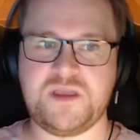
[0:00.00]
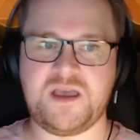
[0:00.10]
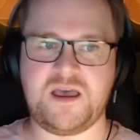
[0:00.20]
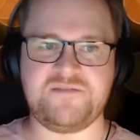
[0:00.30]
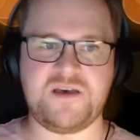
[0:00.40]
we
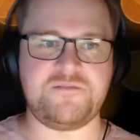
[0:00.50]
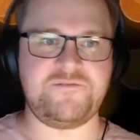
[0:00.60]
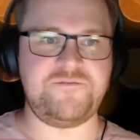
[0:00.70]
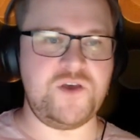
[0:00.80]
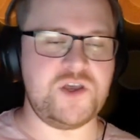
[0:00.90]
have our
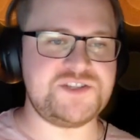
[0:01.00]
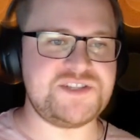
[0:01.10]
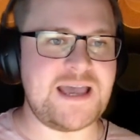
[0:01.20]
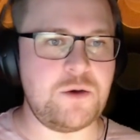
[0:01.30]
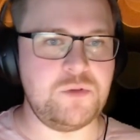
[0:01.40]
first
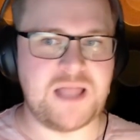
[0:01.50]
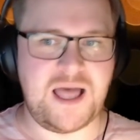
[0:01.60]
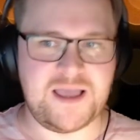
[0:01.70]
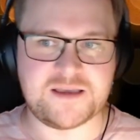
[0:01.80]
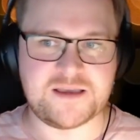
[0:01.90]

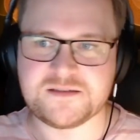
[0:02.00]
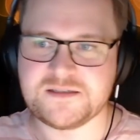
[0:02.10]
outlier.